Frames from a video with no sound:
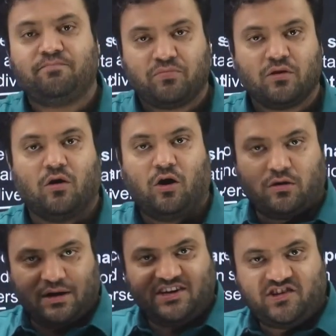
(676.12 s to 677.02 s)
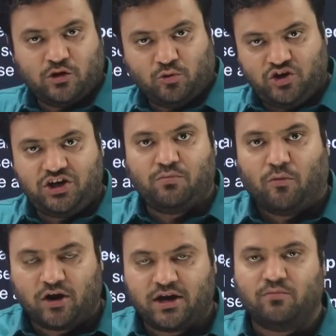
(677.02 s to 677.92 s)
or let's say ocean
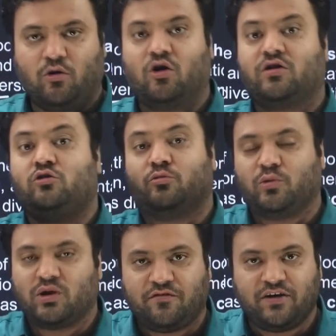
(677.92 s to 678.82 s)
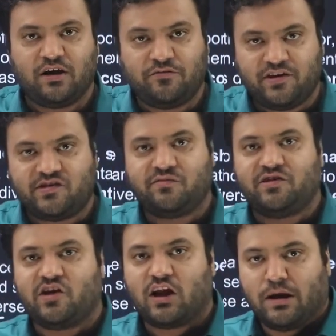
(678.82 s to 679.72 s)
bottom, or the topographical feature which
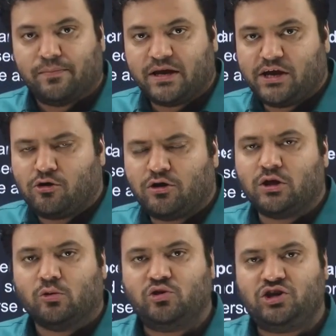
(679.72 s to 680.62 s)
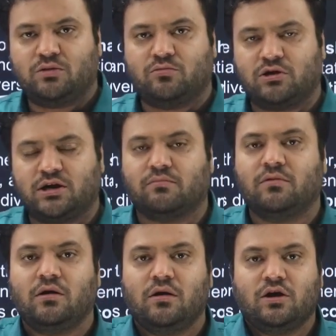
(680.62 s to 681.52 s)
are appearing on the ocean bottom,
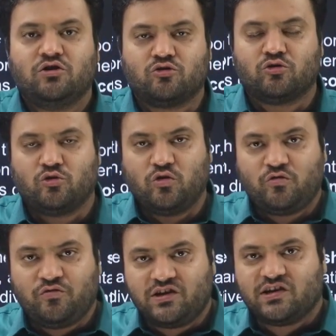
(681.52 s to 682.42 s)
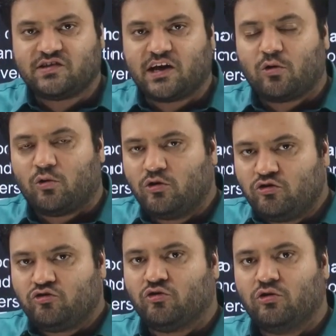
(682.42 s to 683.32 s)
so those features are
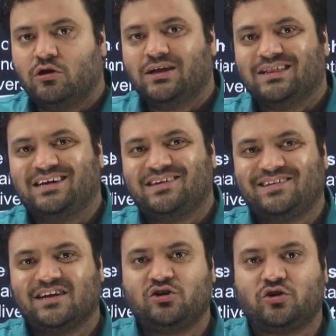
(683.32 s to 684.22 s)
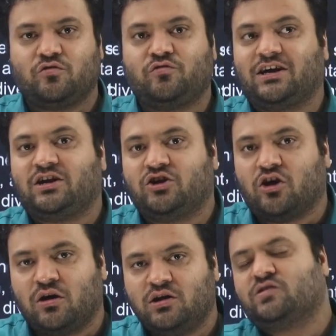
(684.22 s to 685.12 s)
also the result of
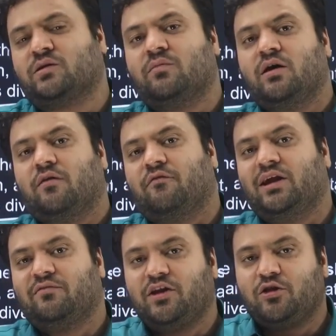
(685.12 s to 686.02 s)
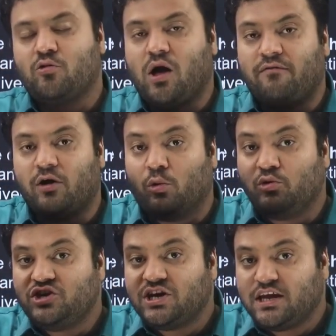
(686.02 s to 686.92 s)
tectonism. Whenever you have an
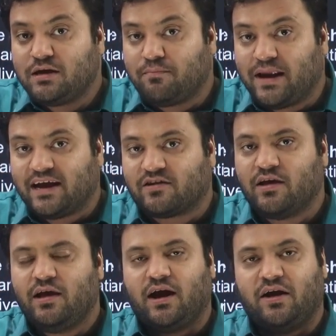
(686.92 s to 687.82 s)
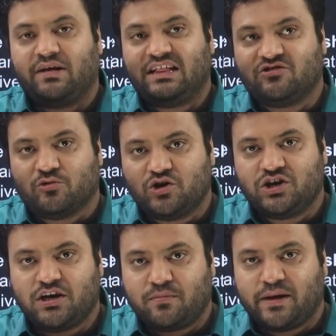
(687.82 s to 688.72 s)
oceanic plate, and when this
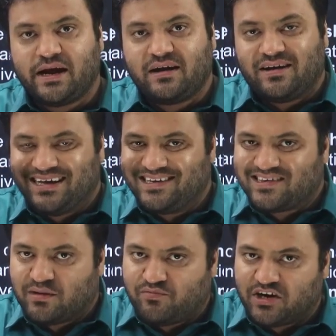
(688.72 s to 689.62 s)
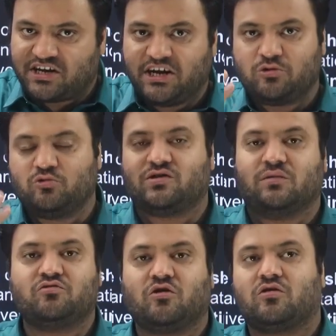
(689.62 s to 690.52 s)
oceanic plate is subjected to some
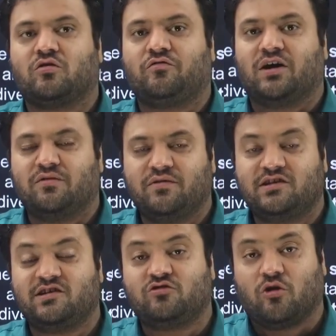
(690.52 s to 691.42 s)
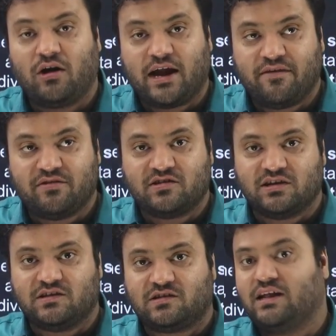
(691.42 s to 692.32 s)
sort of convergence or
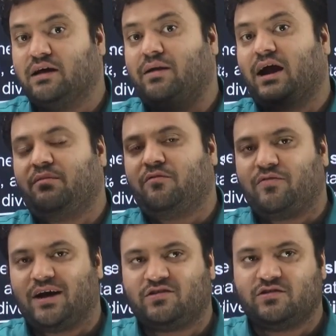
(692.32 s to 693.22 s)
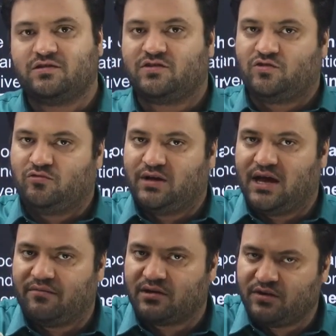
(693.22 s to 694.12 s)
divergence, there might be fractures, you may
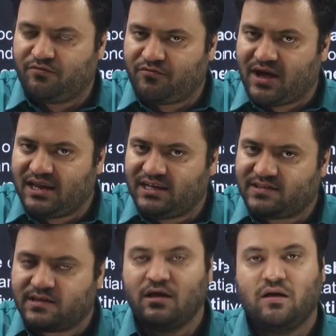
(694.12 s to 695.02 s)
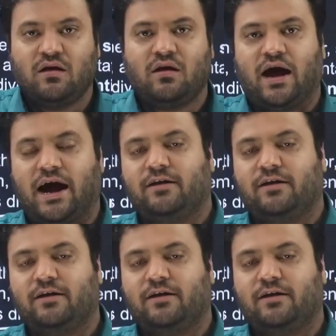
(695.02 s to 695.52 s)
have a rift valleys, and